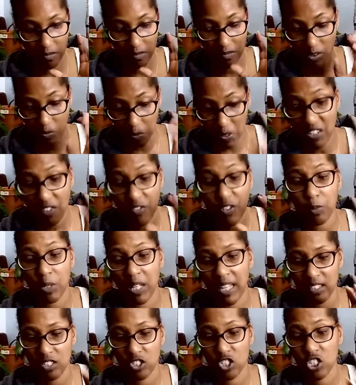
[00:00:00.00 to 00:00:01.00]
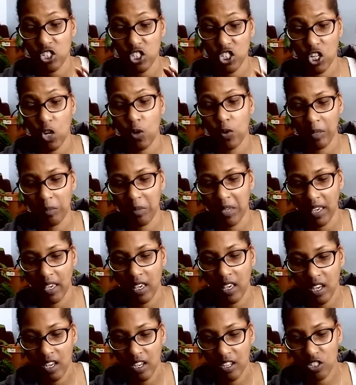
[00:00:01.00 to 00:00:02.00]
specific plant is just showing
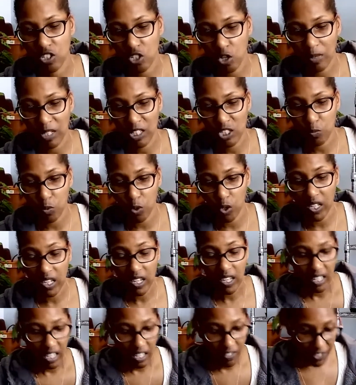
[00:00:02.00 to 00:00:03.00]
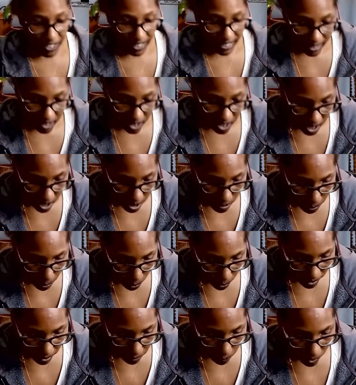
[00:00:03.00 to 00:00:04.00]
me so much more. If it gets to the
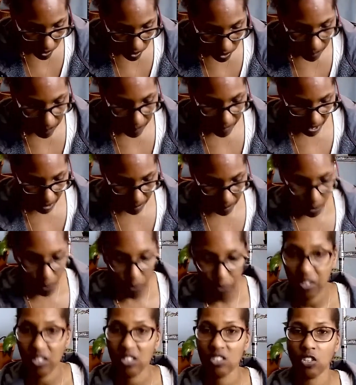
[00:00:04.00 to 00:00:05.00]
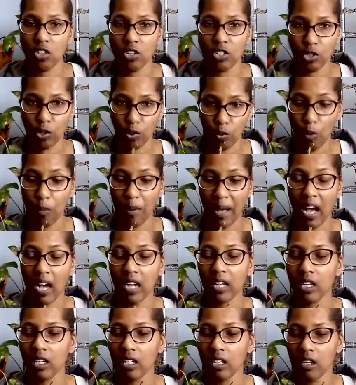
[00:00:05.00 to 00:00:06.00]
point where they both start to grow
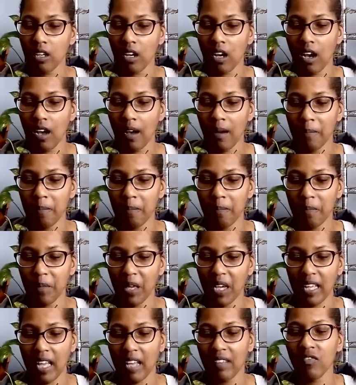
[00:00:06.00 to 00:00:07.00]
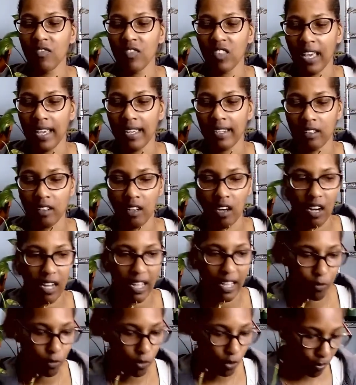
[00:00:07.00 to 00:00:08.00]
back again, then
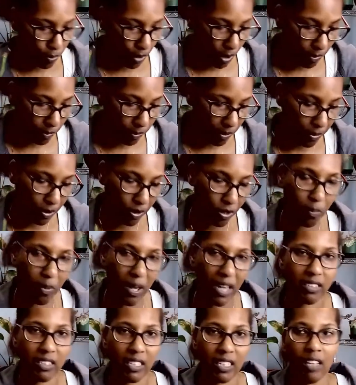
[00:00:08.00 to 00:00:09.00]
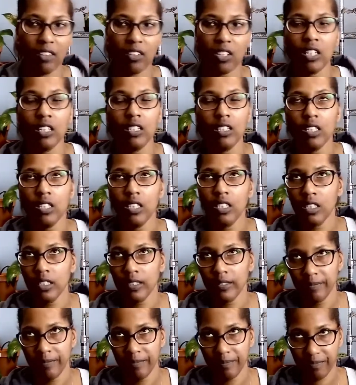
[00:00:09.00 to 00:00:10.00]
I will probably put them back together.
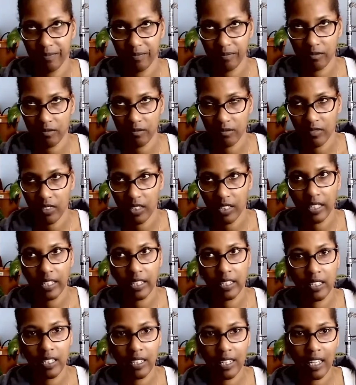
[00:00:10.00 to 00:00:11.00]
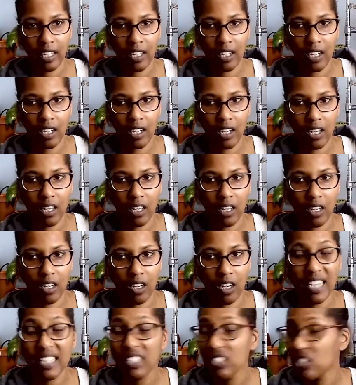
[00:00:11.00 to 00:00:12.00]
I